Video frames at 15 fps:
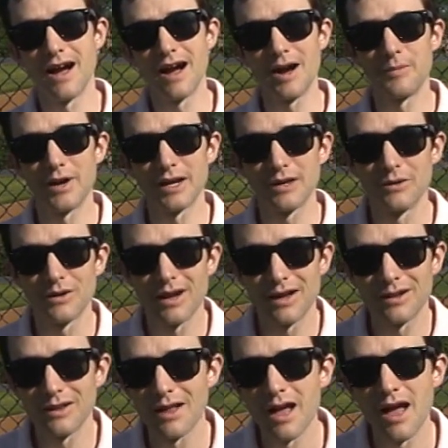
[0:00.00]
I'm Mike
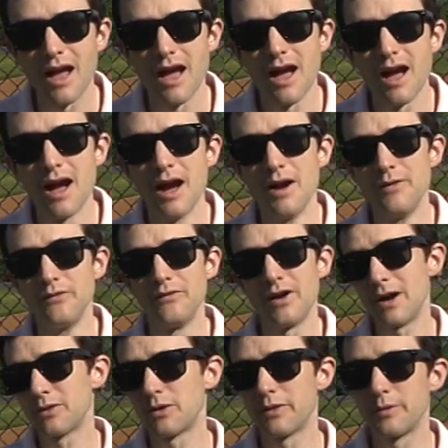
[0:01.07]
O'Connell,
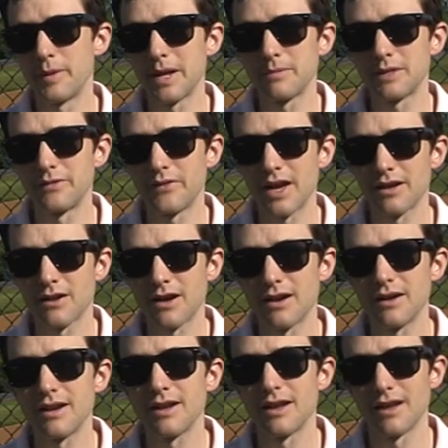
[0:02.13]
founder of the Binghamton
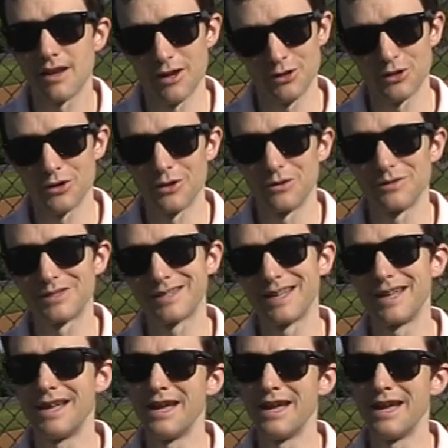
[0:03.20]
Vanguard, and your host.